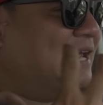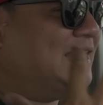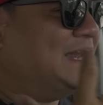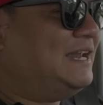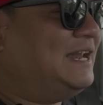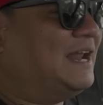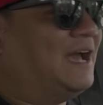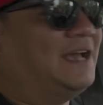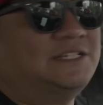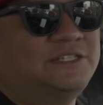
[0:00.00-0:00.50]

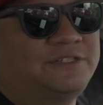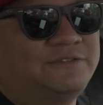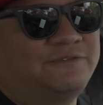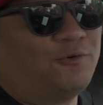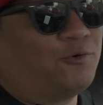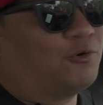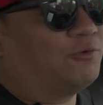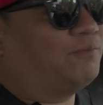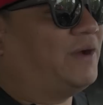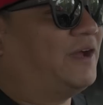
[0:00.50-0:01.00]
nice
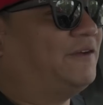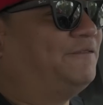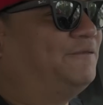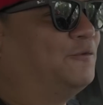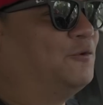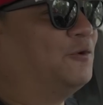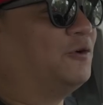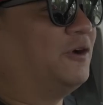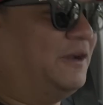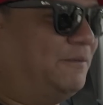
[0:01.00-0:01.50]

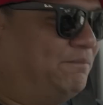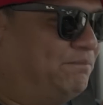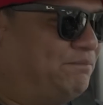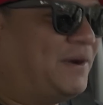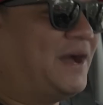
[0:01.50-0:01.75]
4x4 and